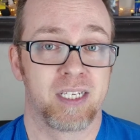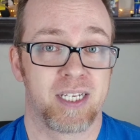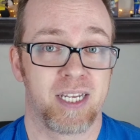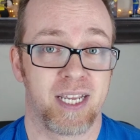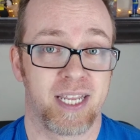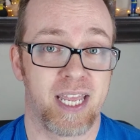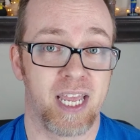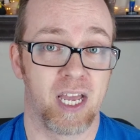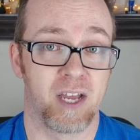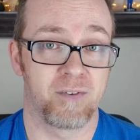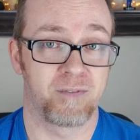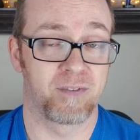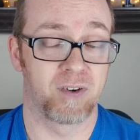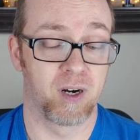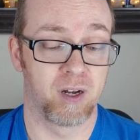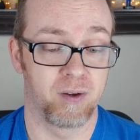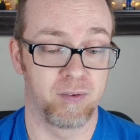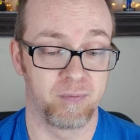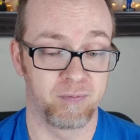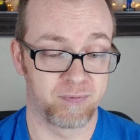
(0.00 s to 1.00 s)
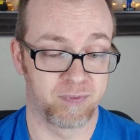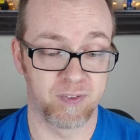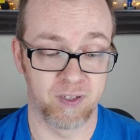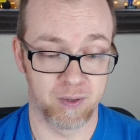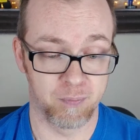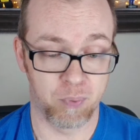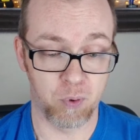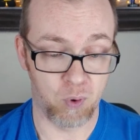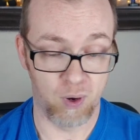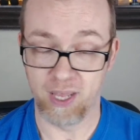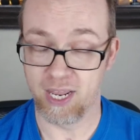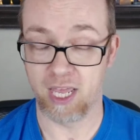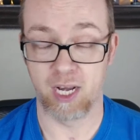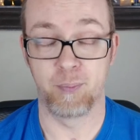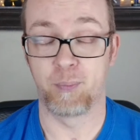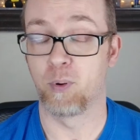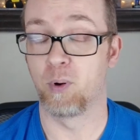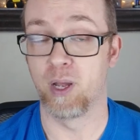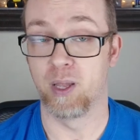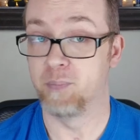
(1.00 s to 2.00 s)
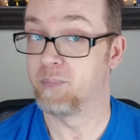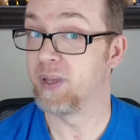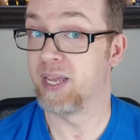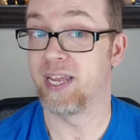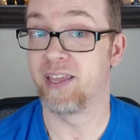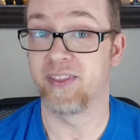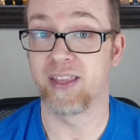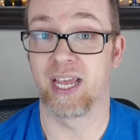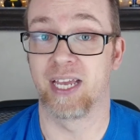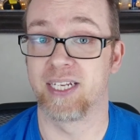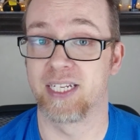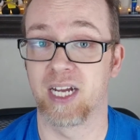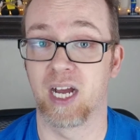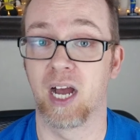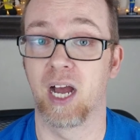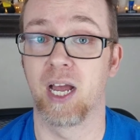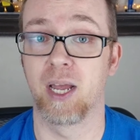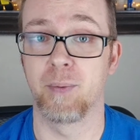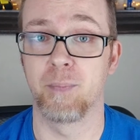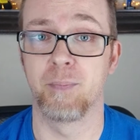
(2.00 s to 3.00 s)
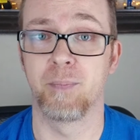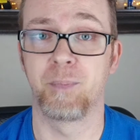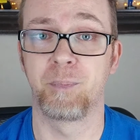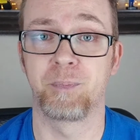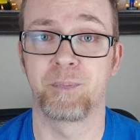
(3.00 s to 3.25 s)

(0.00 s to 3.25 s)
get from point A to point B in that time.